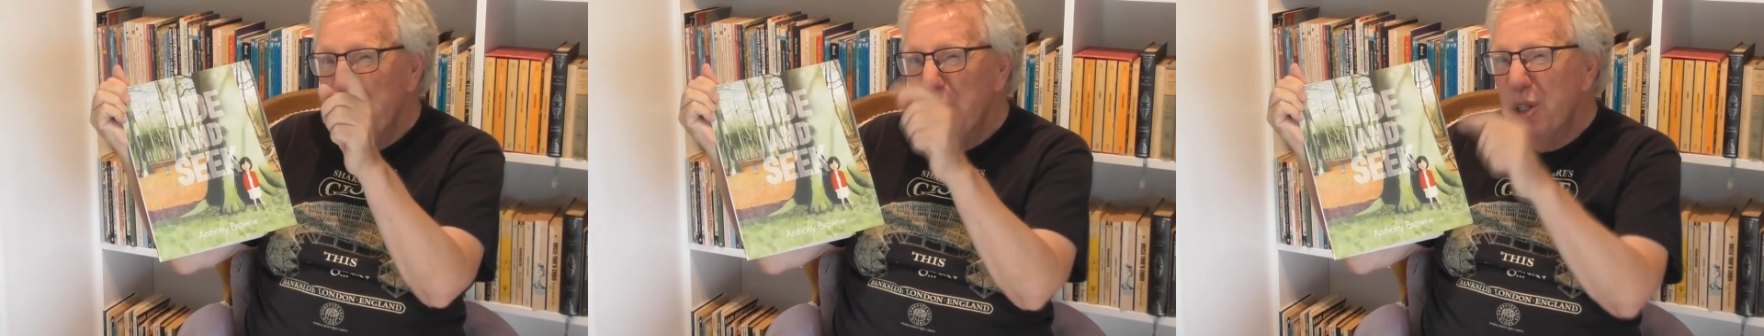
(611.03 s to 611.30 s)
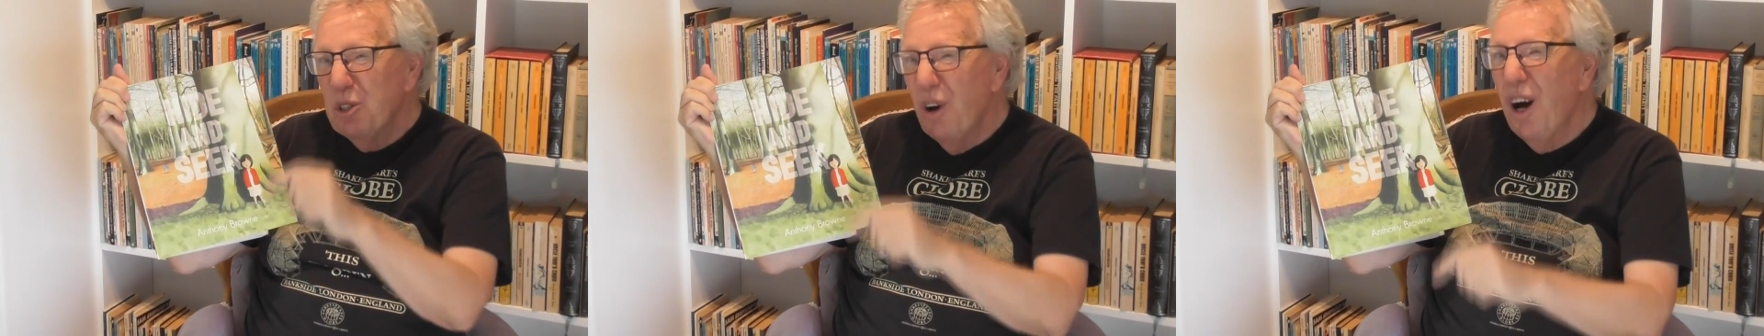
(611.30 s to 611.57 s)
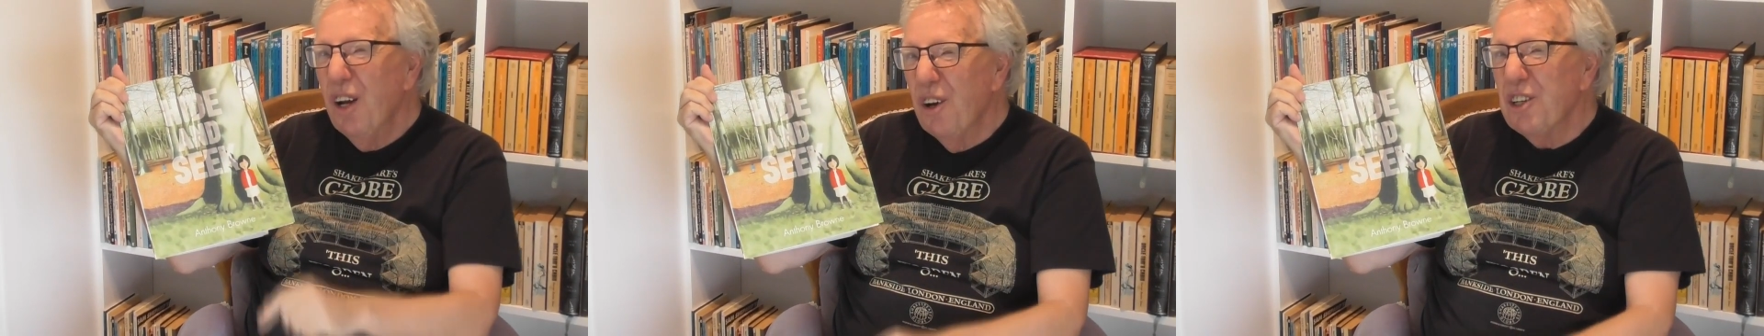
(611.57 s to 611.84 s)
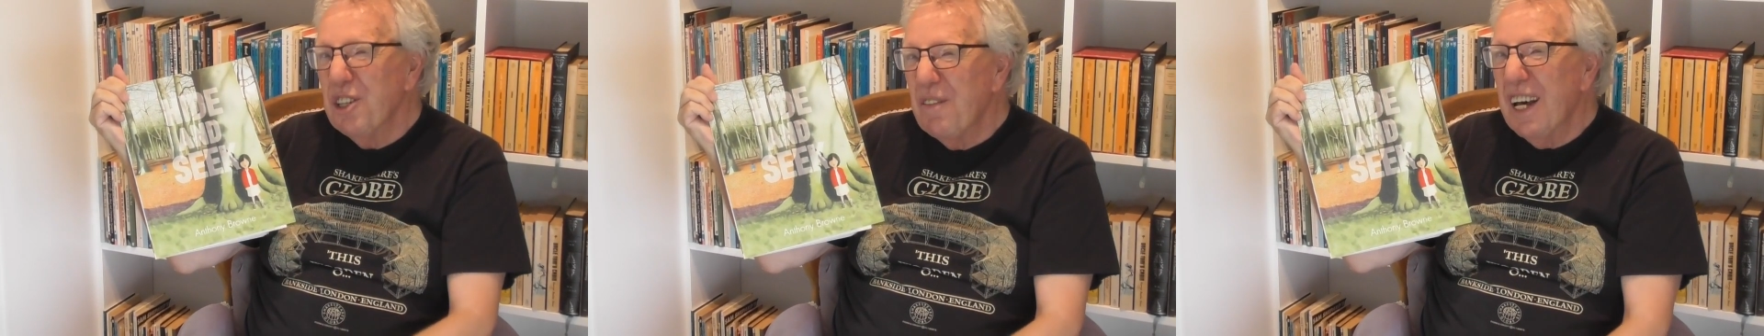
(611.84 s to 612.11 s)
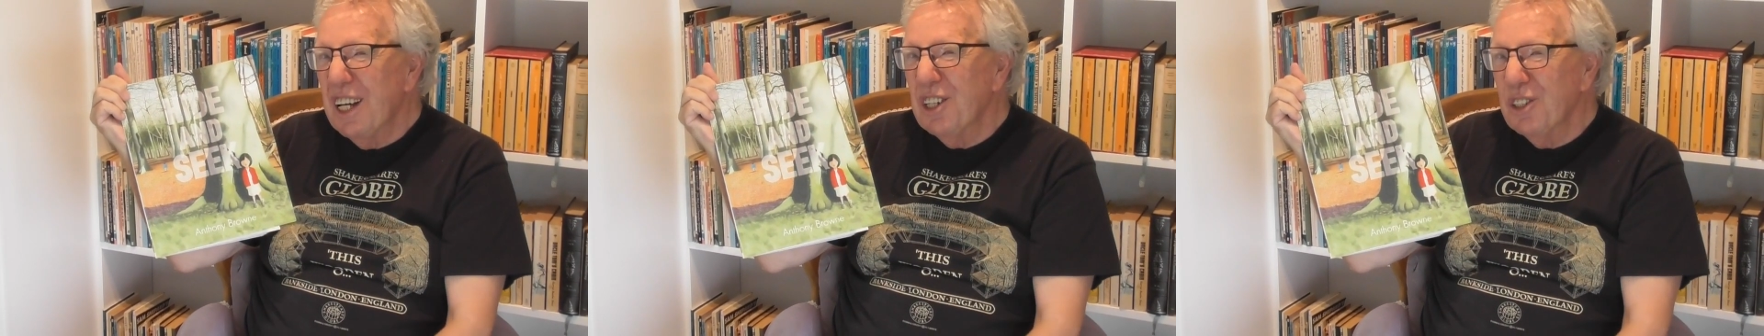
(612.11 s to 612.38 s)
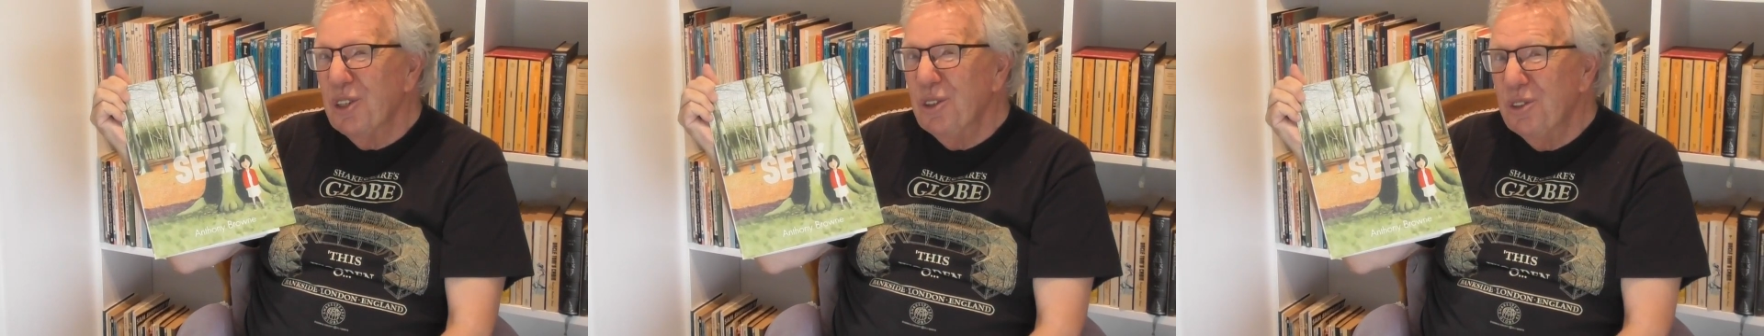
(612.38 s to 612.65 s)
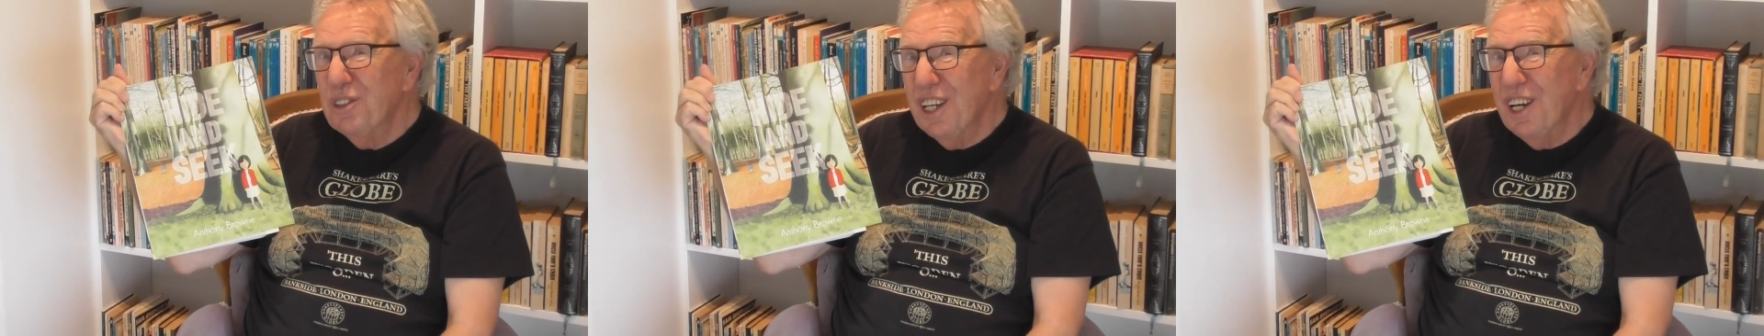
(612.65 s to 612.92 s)
But try not to make it too
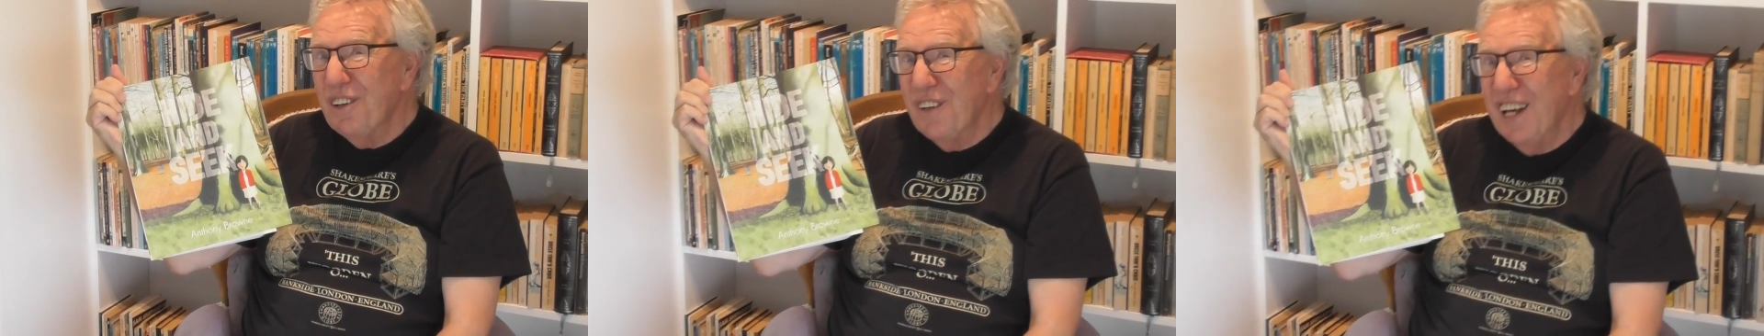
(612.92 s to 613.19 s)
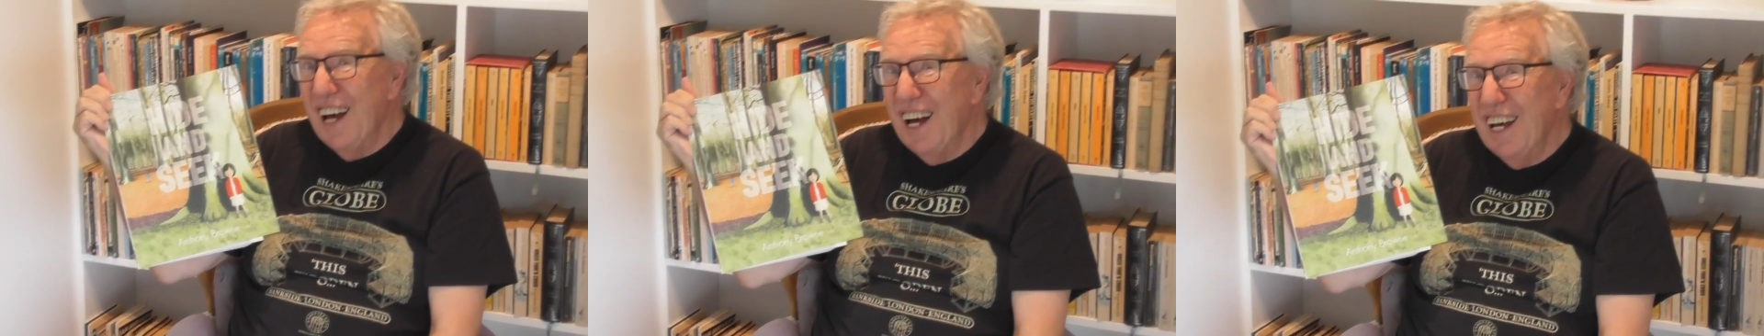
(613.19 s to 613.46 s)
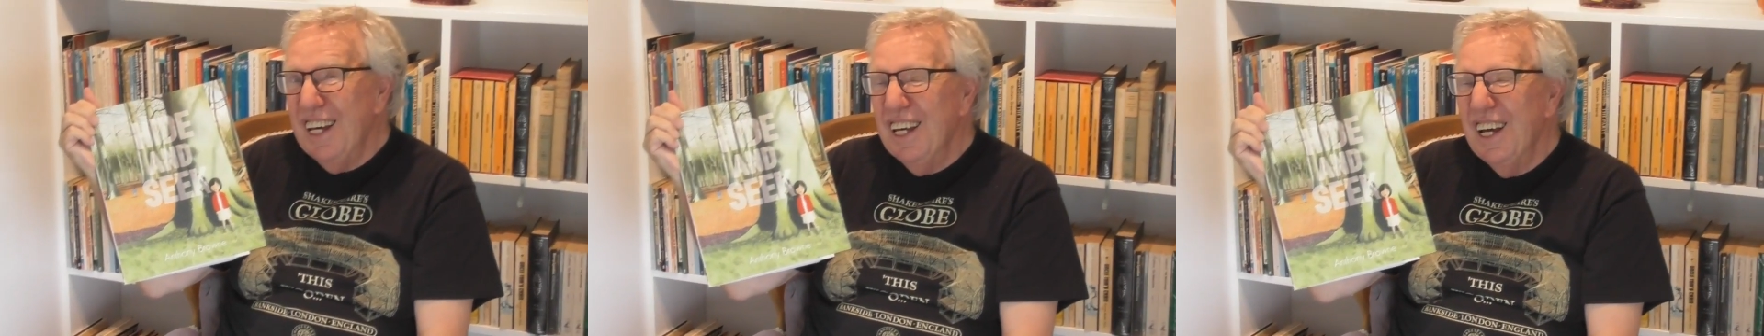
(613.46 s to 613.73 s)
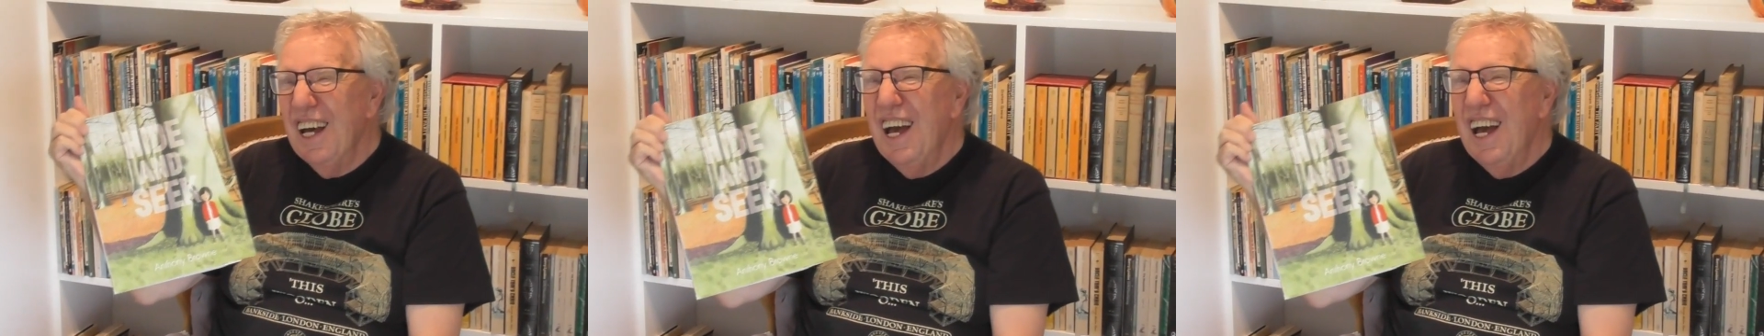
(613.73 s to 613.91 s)
scary, hey?